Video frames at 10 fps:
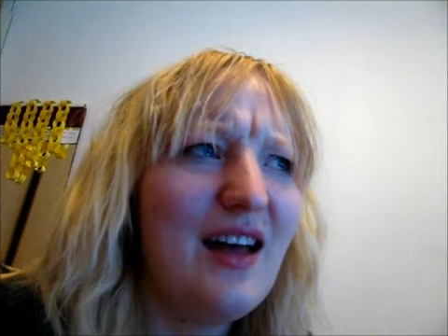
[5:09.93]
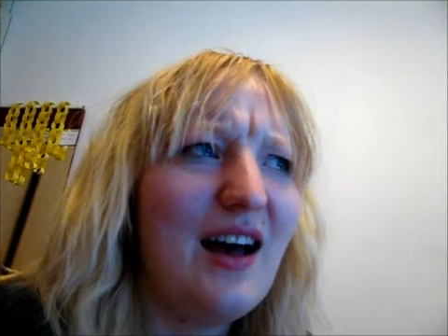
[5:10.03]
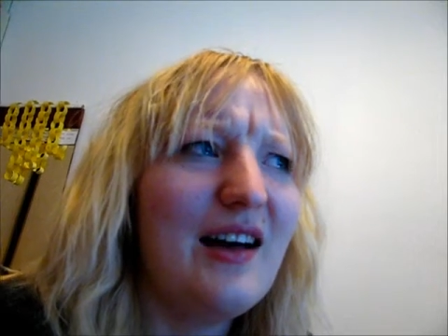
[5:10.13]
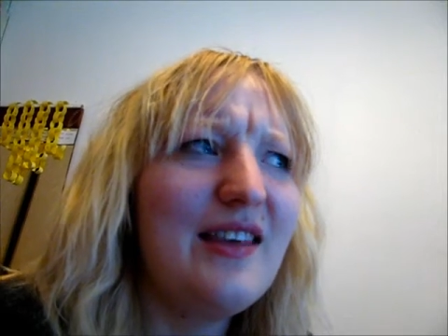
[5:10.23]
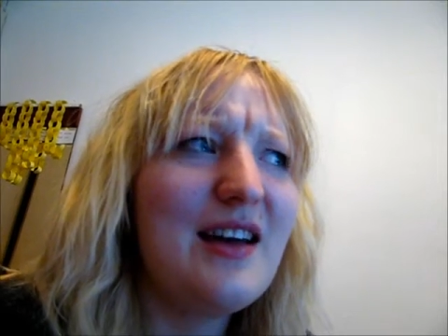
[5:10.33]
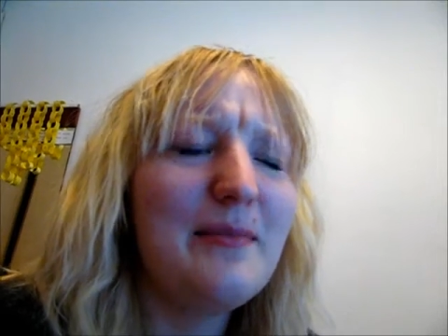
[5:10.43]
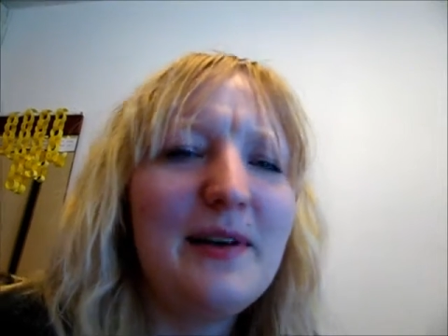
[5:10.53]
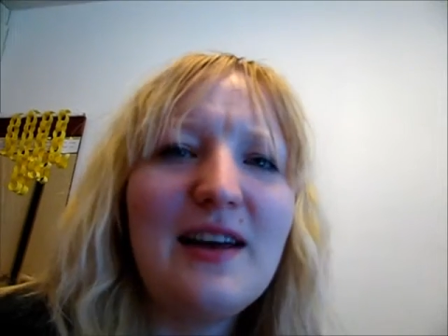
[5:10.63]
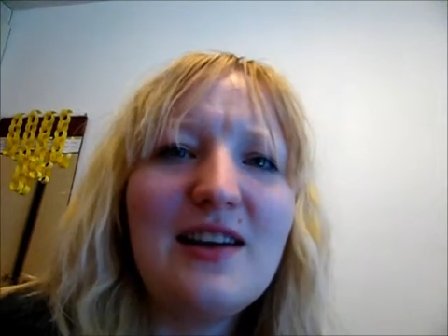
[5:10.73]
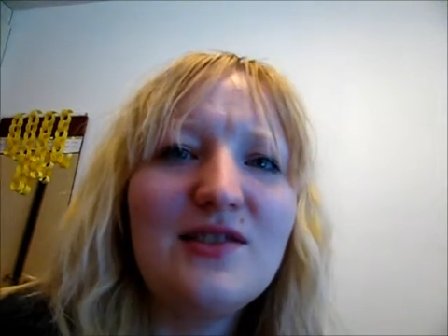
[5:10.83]
are the
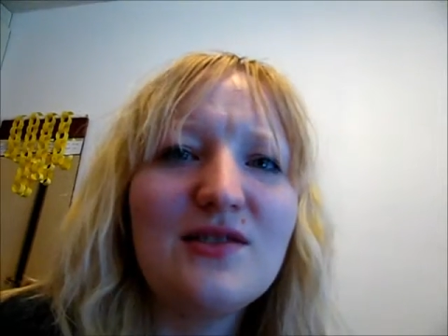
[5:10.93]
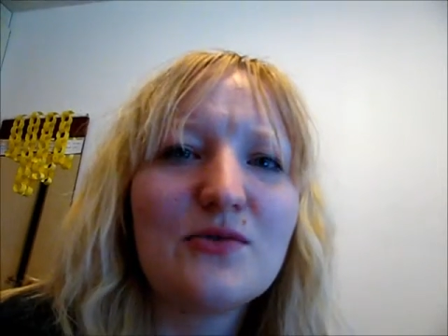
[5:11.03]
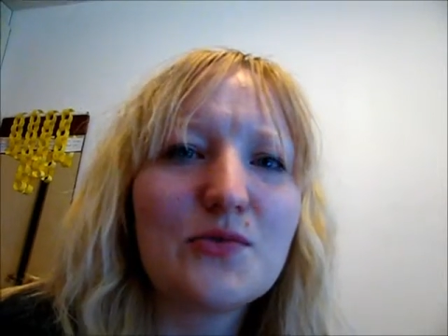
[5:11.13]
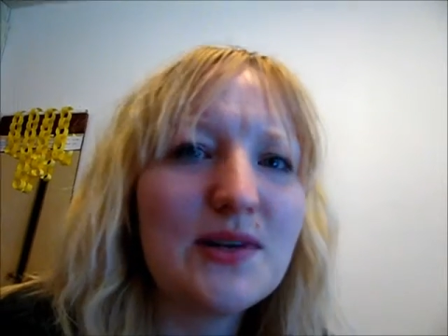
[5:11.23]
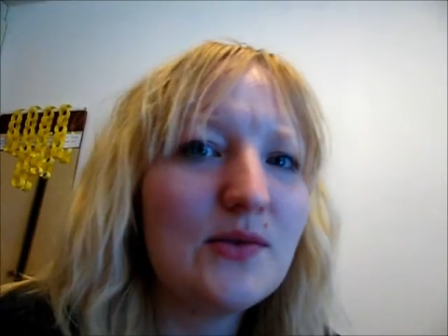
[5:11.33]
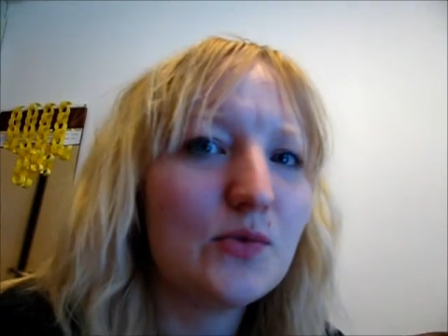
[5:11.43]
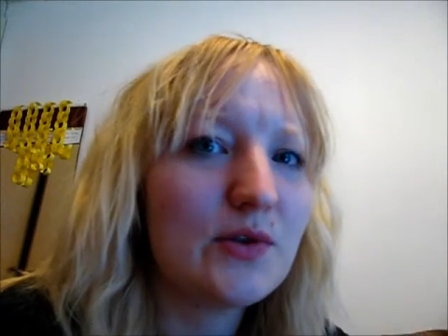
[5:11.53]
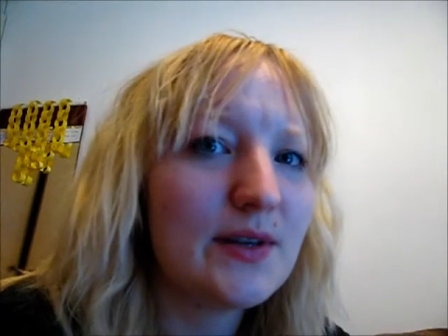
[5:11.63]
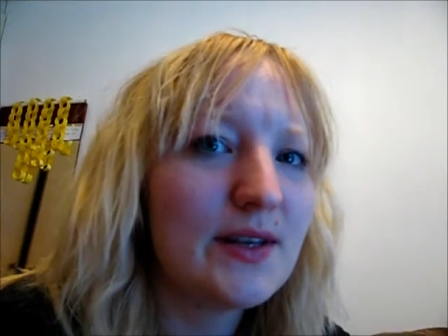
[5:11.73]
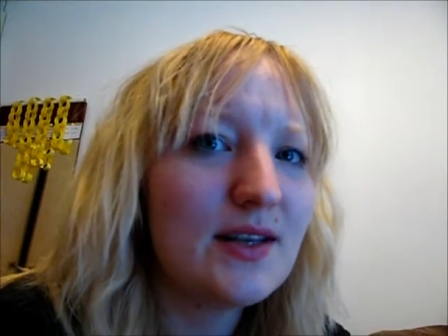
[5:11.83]
applications really
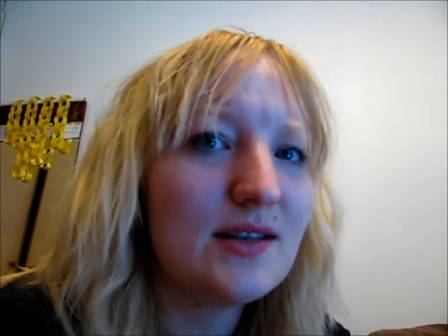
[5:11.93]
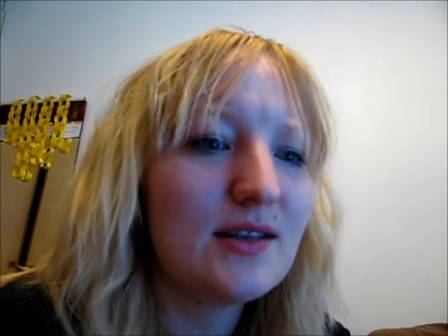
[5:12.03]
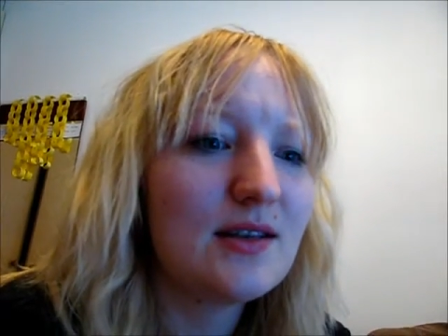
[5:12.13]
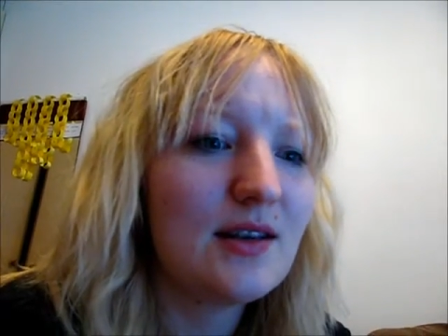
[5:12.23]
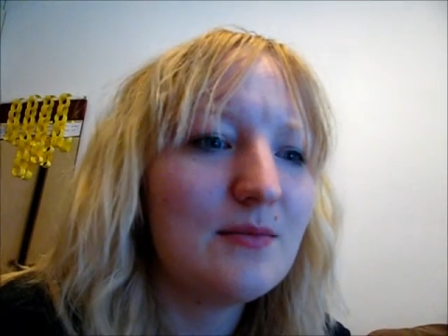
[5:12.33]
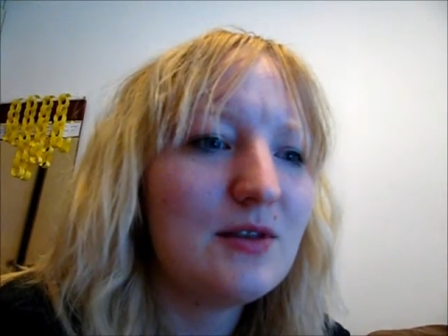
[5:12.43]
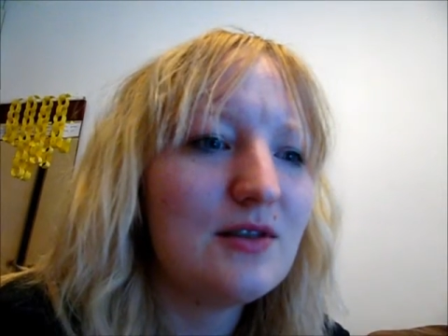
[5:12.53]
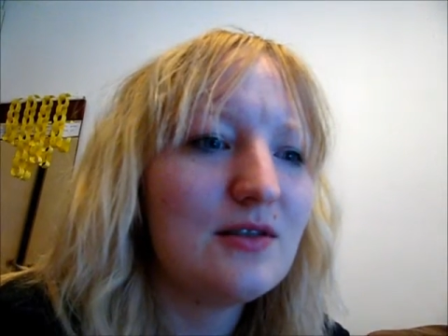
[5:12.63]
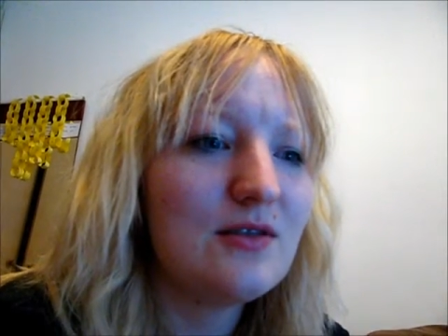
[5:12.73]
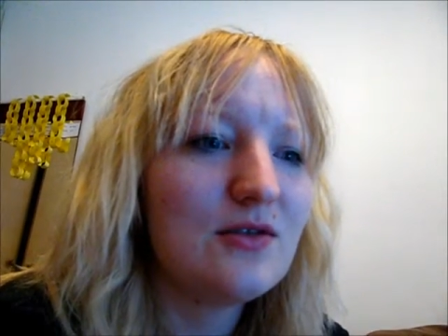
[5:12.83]
worth it? I mean,
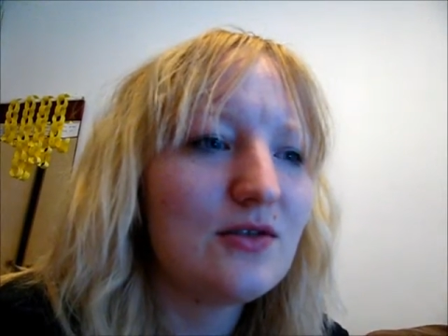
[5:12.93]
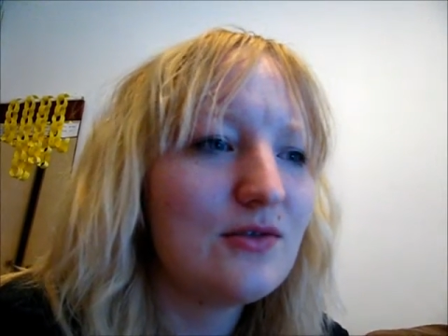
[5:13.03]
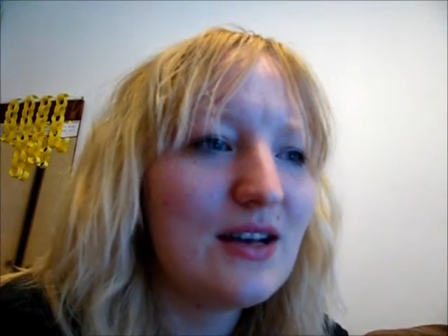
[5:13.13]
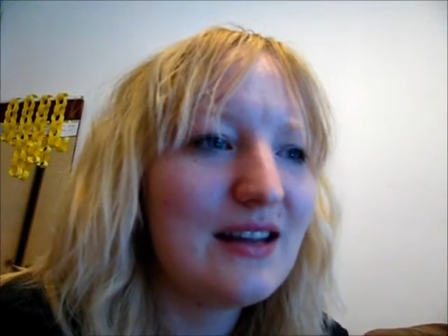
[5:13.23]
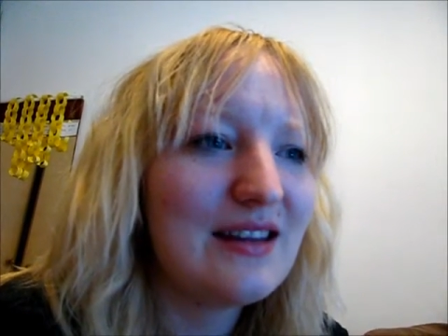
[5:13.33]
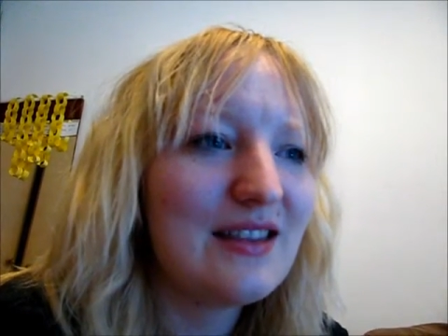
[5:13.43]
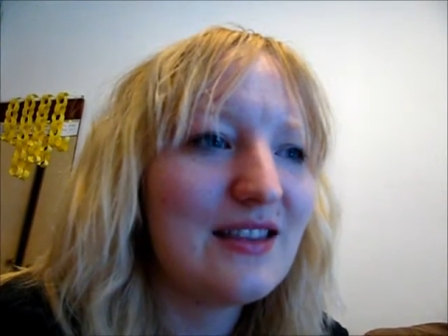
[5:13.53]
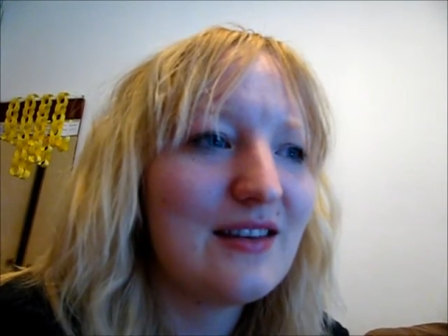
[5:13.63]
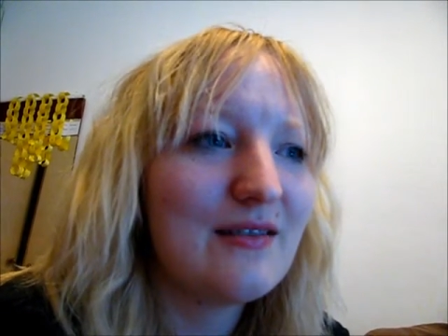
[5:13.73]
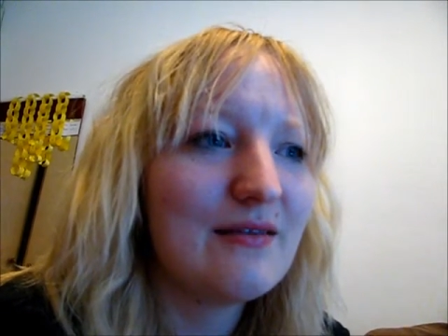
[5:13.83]
should I get
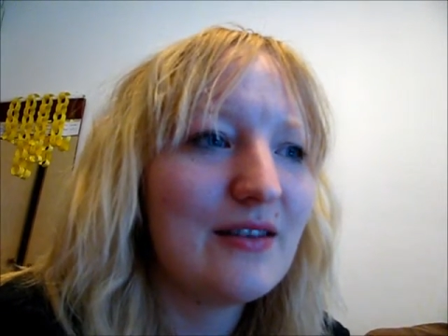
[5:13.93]
the